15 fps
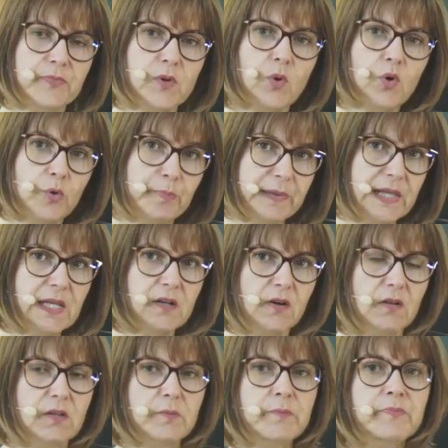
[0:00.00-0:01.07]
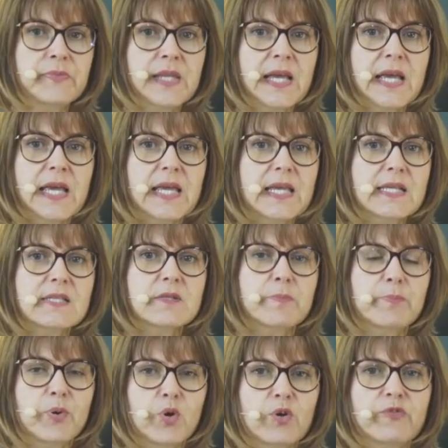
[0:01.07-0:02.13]
or B column is the
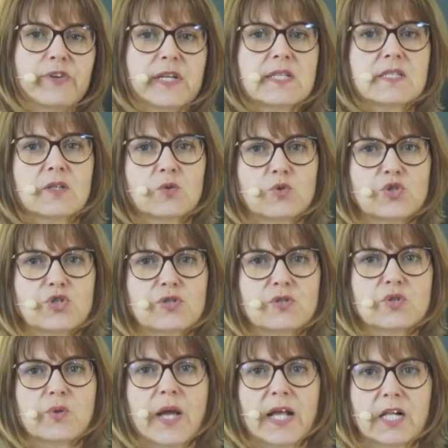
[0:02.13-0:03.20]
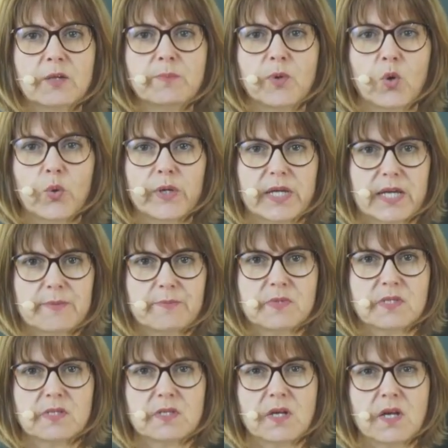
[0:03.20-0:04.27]
perfect solution to help
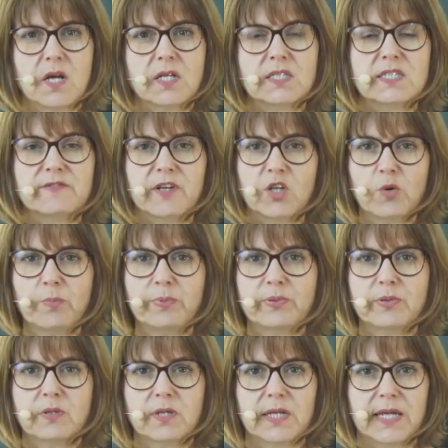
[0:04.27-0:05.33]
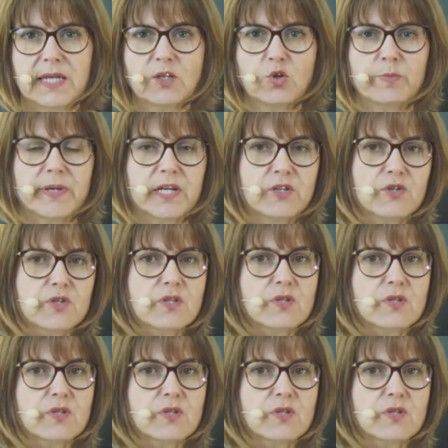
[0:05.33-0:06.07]
OEMs develop incubators